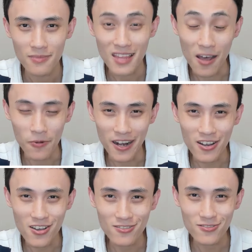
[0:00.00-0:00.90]
Then
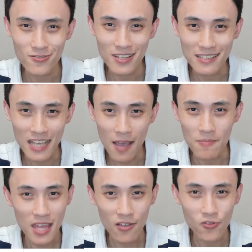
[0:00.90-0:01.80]
we're going to do the
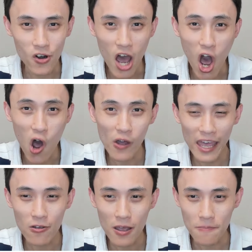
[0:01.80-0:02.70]
same thing for all
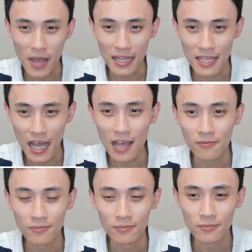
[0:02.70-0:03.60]
equipment.
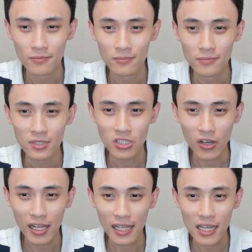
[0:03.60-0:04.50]

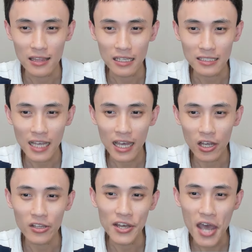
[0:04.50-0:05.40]
So click on the
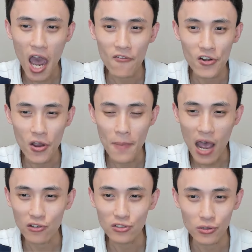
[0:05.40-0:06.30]
cell, then hover your
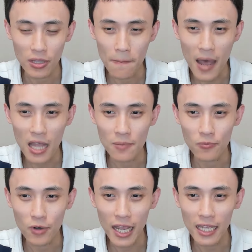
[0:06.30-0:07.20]
mouse to the
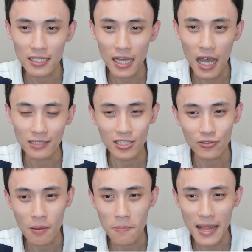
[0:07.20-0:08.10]
bottom right
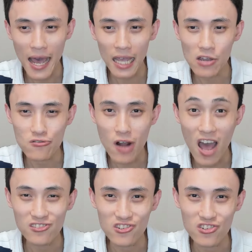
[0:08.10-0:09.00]
until the black
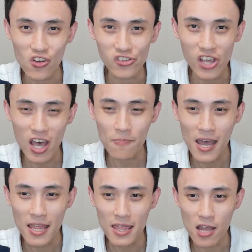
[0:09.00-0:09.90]
cross shows up,
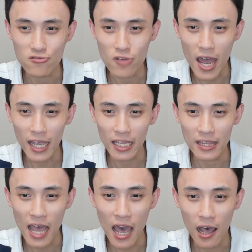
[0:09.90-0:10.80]
then drag
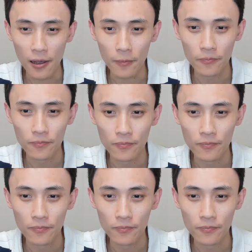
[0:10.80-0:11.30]
it down.